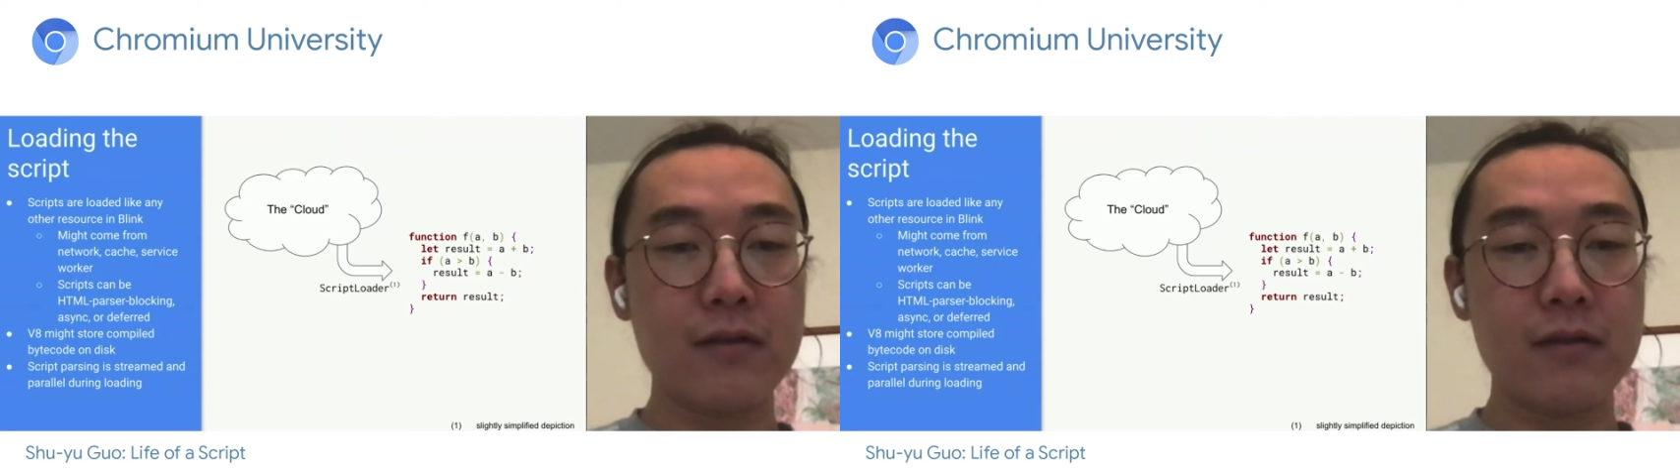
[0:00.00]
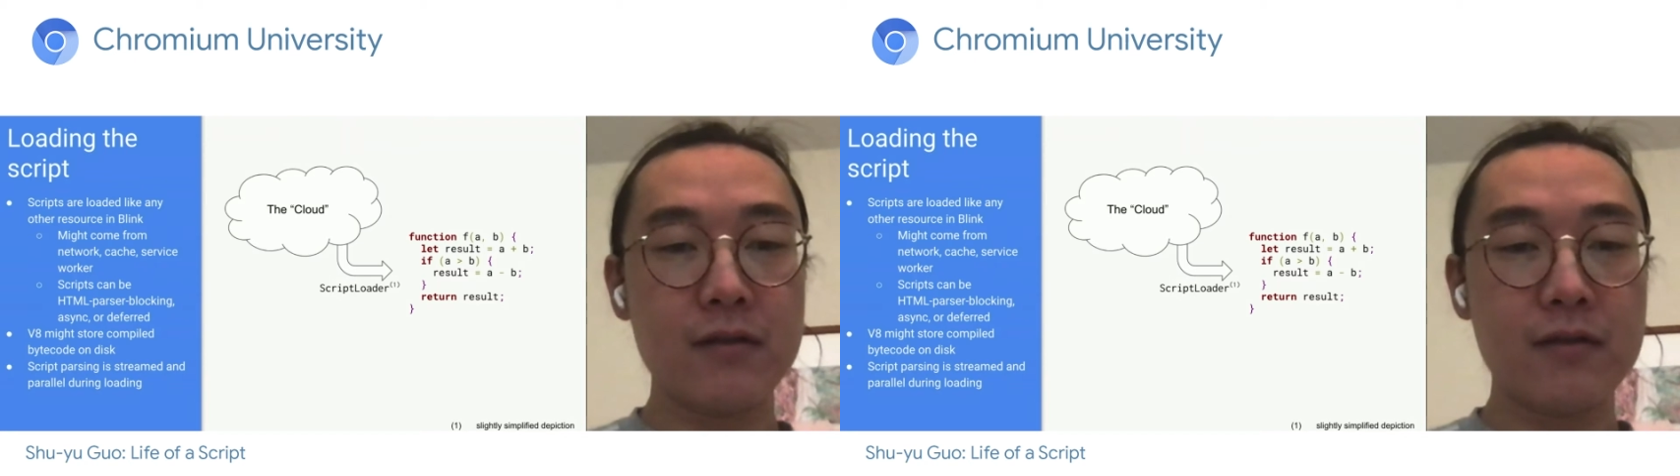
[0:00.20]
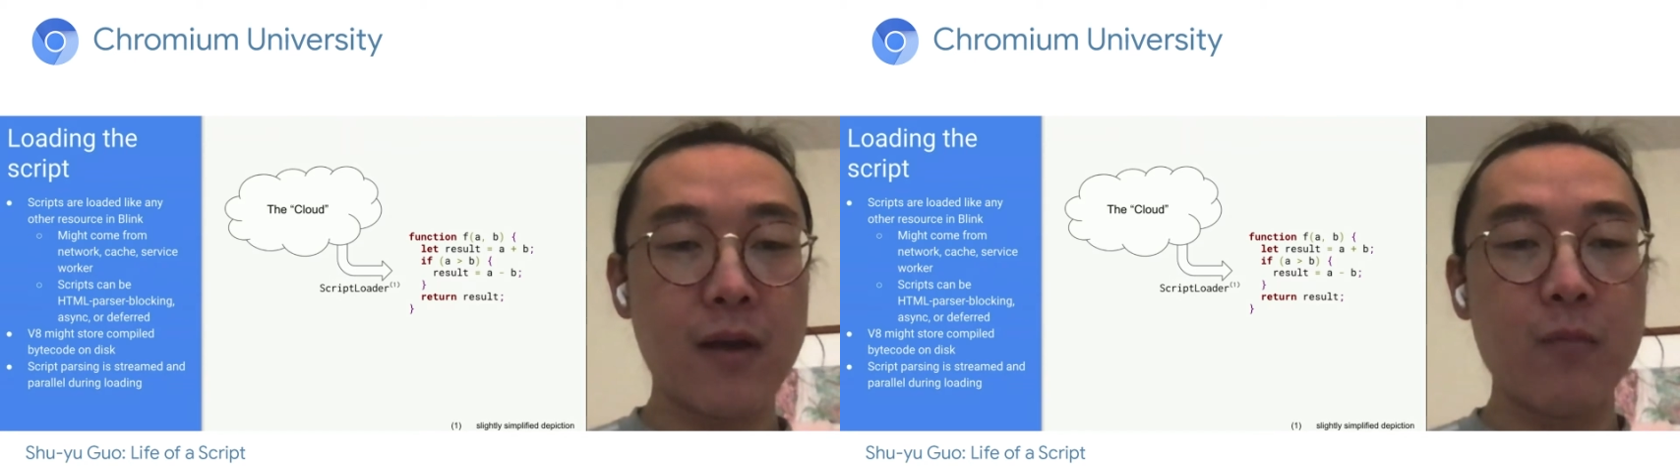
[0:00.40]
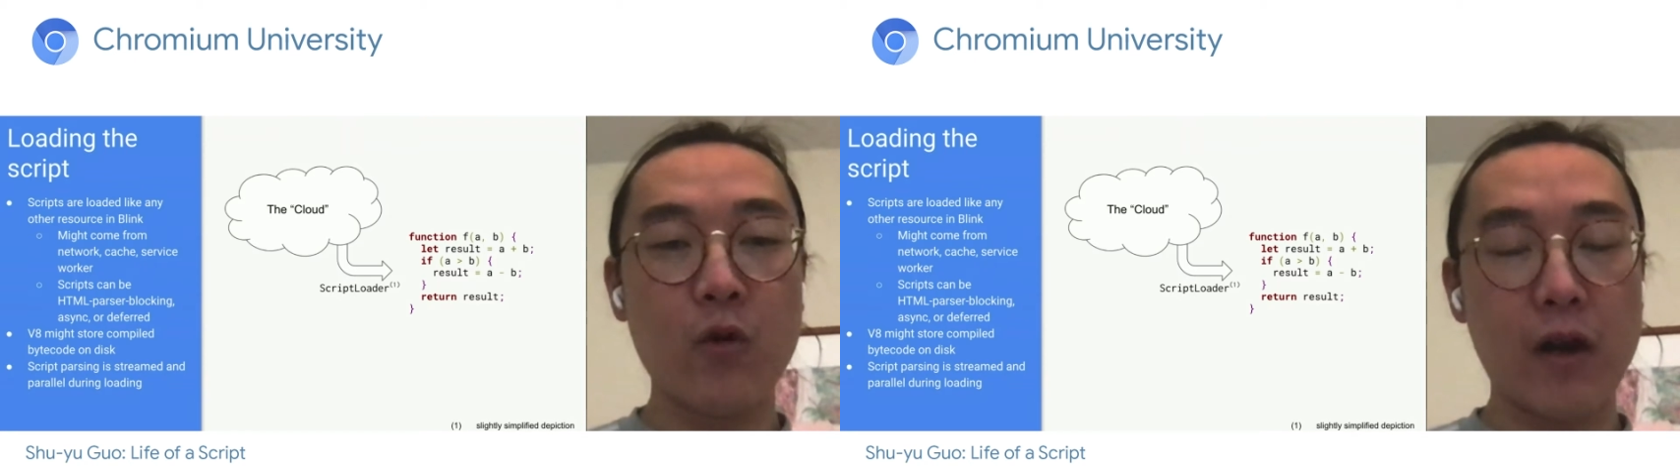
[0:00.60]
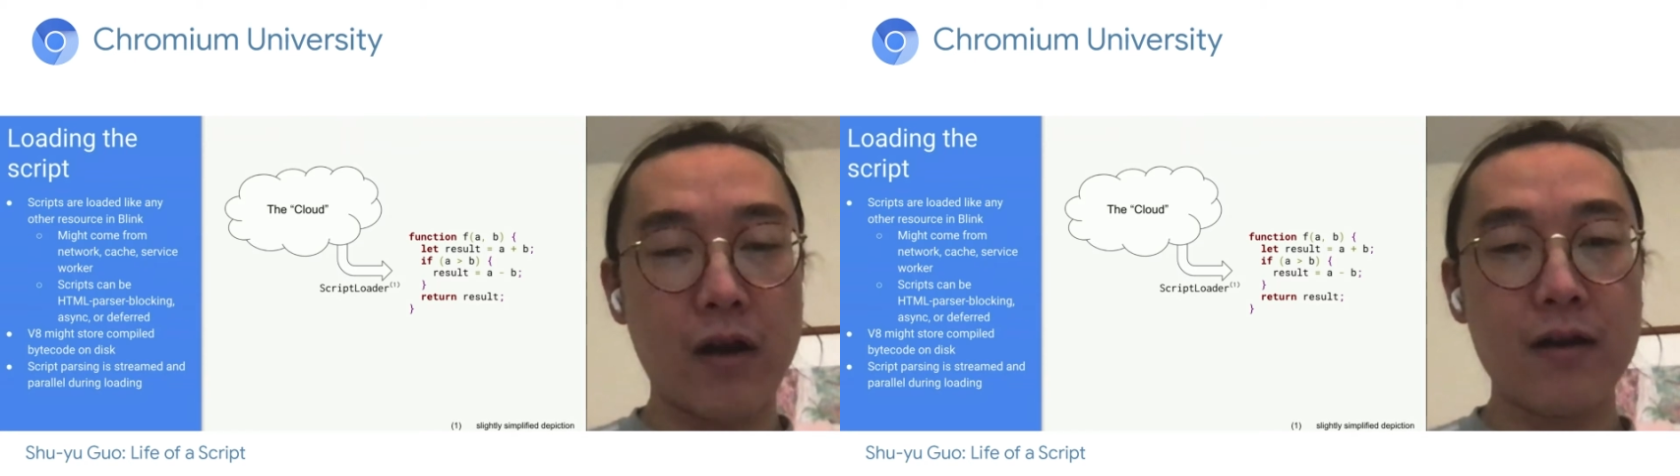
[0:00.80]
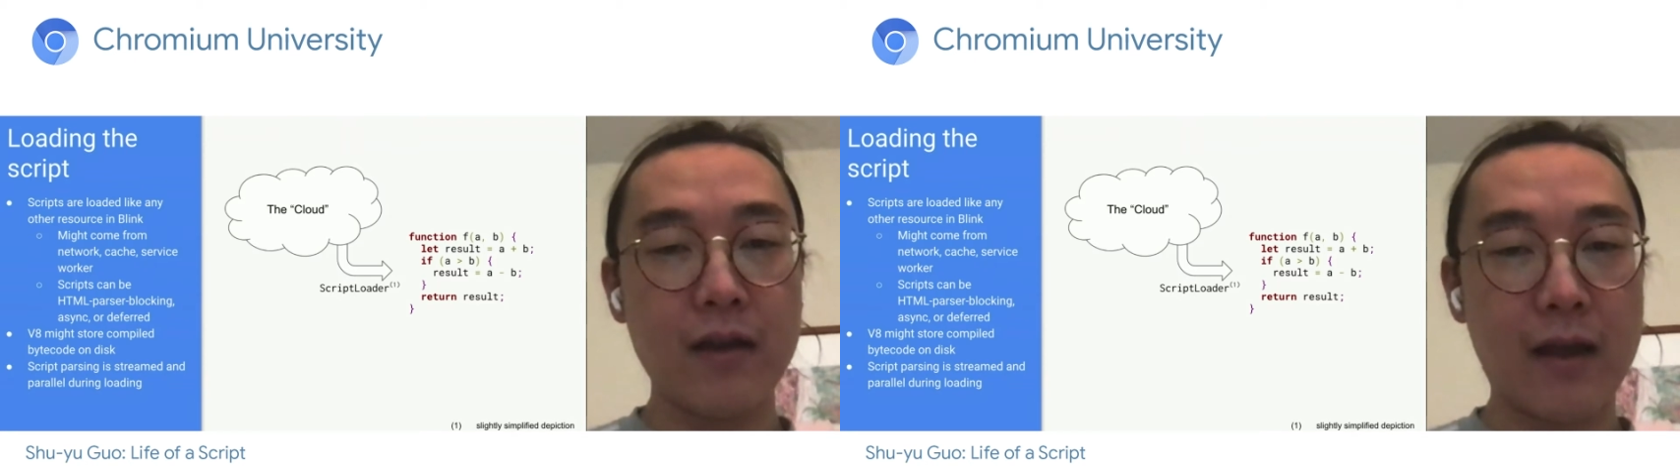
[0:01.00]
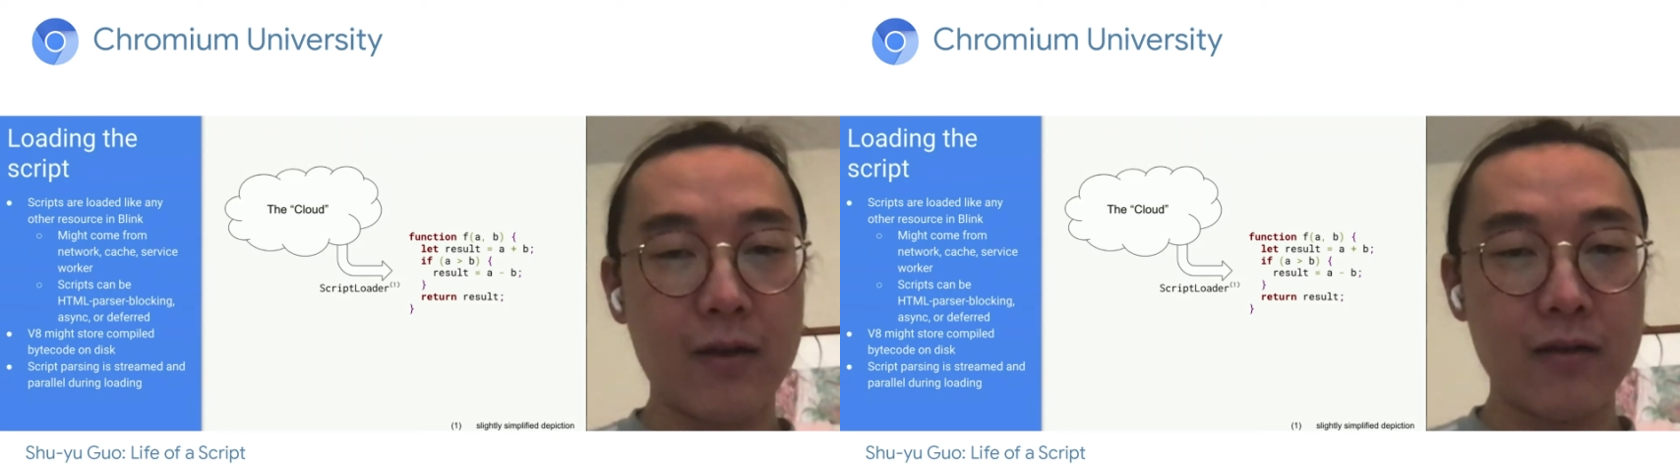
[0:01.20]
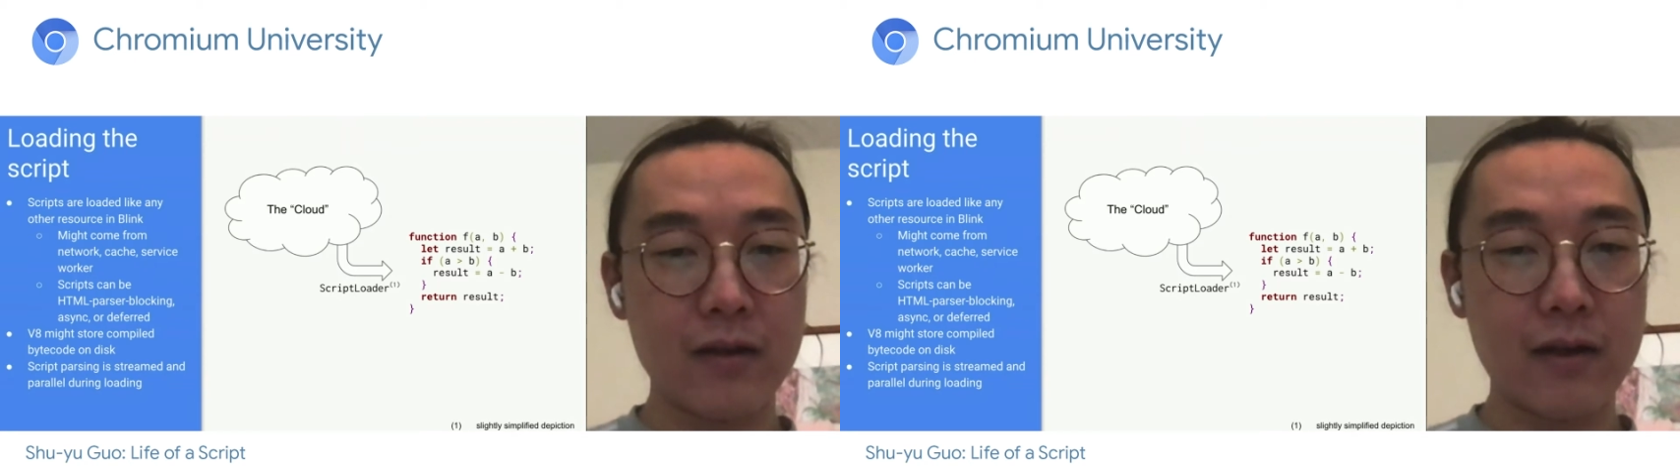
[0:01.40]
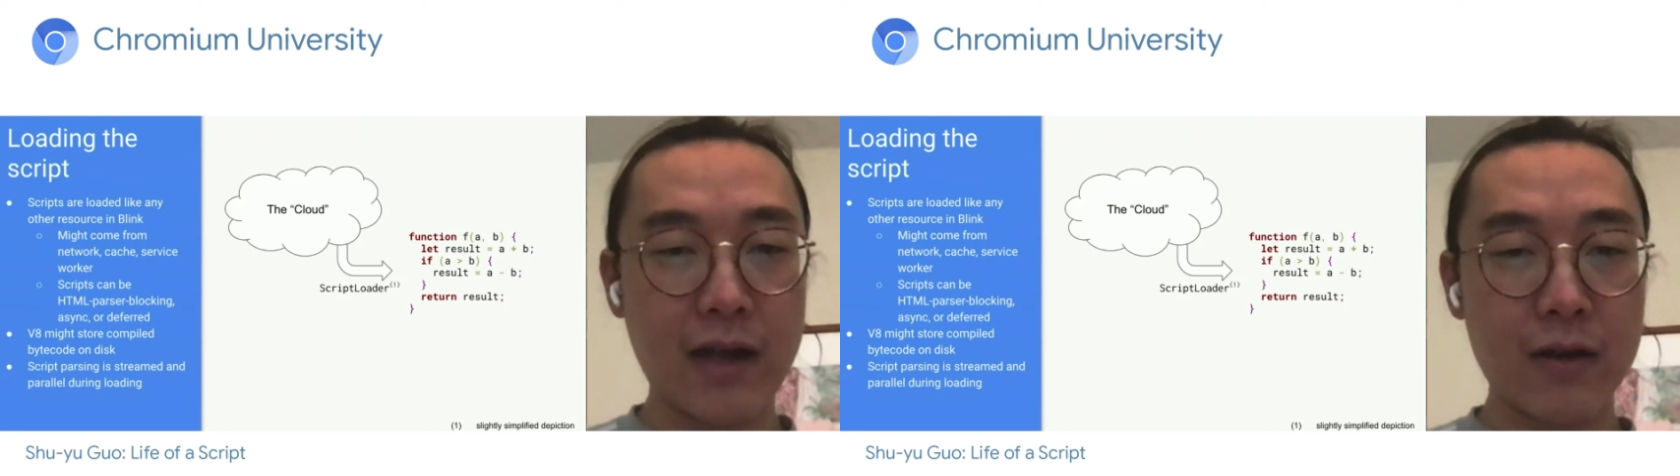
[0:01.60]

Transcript: somewhere out in the cloud,